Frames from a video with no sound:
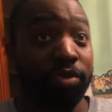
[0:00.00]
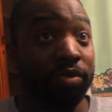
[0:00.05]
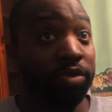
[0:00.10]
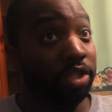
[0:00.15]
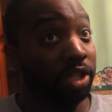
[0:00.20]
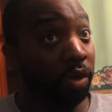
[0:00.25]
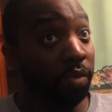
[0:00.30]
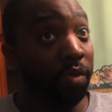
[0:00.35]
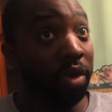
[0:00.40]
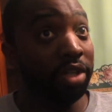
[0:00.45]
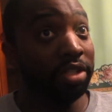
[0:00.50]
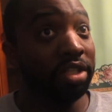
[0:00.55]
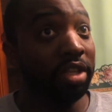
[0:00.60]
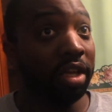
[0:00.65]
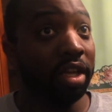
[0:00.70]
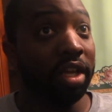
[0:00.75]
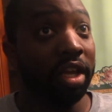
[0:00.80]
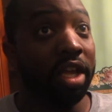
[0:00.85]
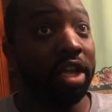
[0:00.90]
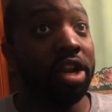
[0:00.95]

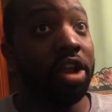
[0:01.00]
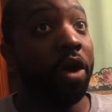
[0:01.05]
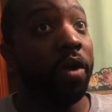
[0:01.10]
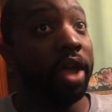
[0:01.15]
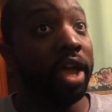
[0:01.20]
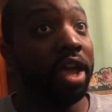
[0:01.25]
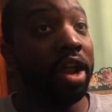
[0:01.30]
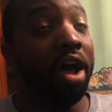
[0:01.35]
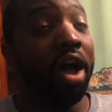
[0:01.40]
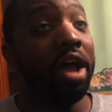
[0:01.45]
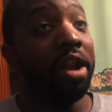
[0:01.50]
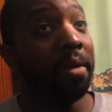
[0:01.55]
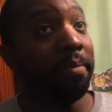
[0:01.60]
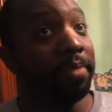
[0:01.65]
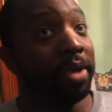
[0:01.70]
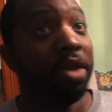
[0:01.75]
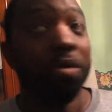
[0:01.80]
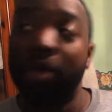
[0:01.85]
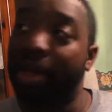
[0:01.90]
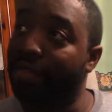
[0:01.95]
hit on or
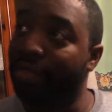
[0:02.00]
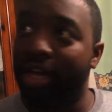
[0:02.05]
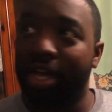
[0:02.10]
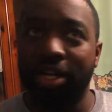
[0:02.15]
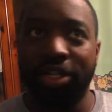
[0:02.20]
be with,